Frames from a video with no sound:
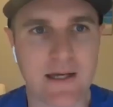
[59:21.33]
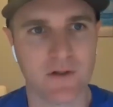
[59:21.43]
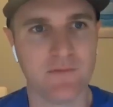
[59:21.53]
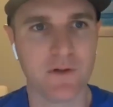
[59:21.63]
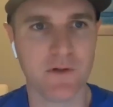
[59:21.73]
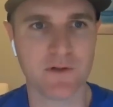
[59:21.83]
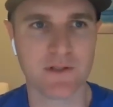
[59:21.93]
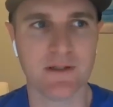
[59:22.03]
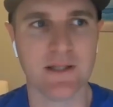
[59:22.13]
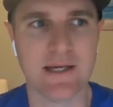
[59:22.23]
So if you're
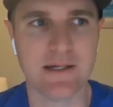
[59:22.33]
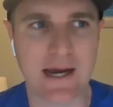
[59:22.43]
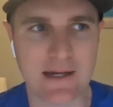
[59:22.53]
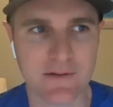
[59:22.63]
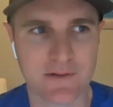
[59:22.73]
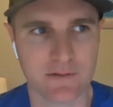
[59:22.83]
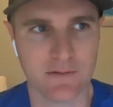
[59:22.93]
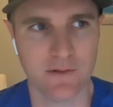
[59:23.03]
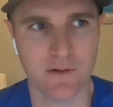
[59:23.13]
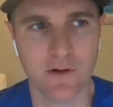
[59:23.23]
using lead ads
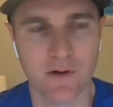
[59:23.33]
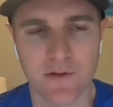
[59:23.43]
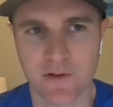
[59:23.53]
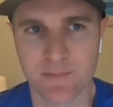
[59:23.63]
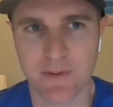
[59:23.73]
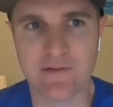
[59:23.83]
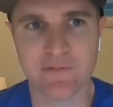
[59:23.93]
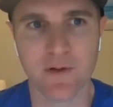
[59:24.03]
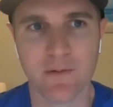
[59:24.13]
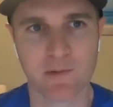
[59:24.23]
on those
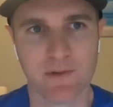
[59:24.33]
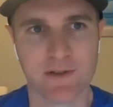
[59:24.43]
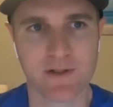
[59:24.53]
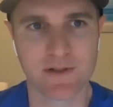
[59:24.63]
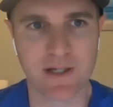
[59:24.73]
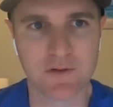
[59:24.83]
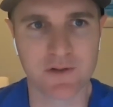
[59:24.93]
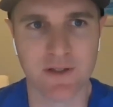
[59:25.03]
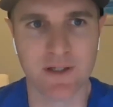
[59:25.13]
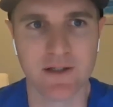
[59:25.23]
platforms, which is
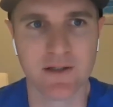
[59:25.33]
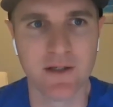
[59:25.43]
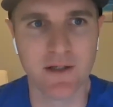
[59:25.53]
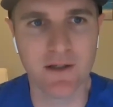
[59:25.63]
essentially